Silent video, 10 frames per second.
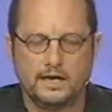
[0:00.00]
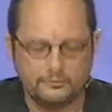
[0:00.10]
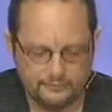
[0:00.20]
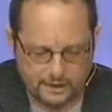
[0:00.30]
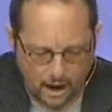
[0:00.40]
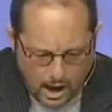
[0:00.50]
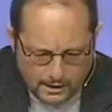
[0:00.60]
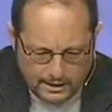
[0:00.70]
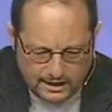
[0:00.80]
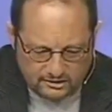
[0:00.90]
If
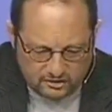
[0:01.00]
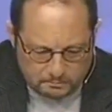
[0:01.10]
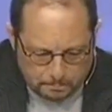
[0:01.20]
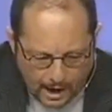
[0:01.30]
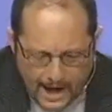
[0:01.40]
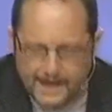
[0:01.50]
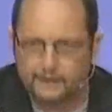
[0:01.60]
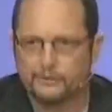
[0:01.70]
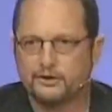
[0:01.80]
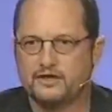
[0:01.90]
God
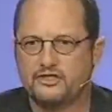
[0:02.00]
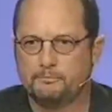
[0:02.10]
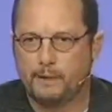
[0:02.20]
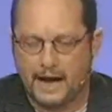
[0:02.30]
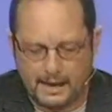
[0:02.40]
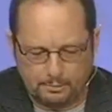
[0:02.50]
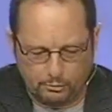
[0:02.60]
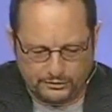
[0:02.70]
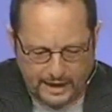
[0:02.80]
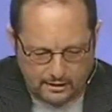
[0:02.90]
inspired the
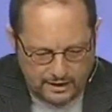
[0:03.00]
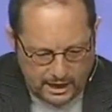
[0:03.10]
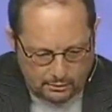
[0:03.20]
Bible without